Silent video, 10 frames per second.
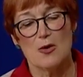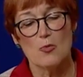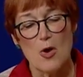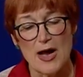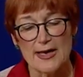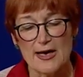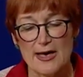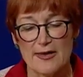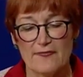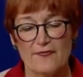why
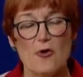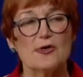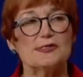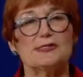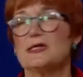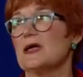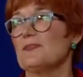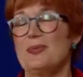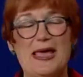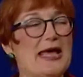I focused it on
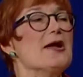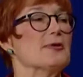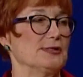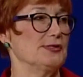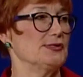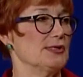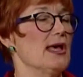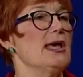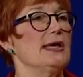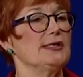parents
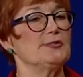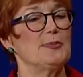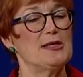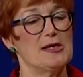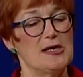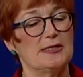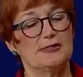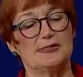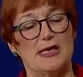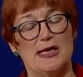is
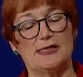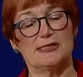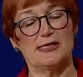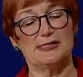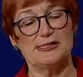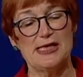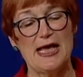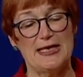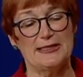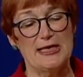because, as I
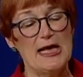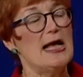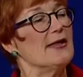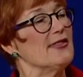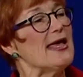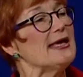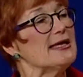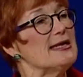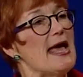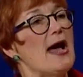said, they
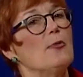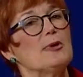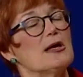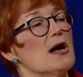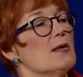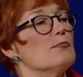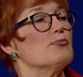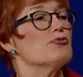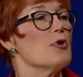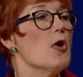can now become
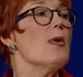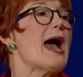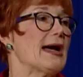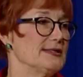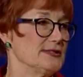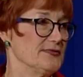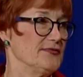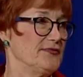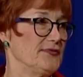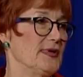proactive
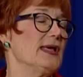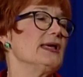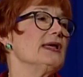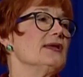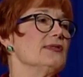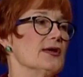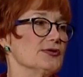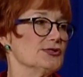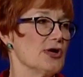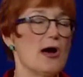in their
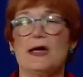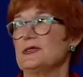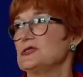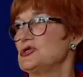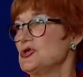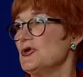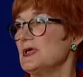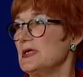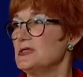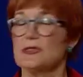child's
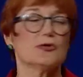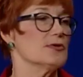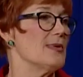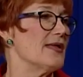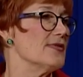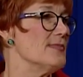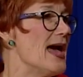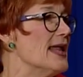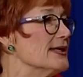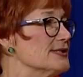journey to learn
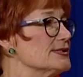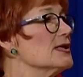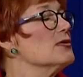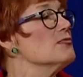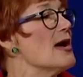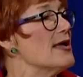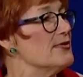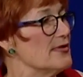mathematics rather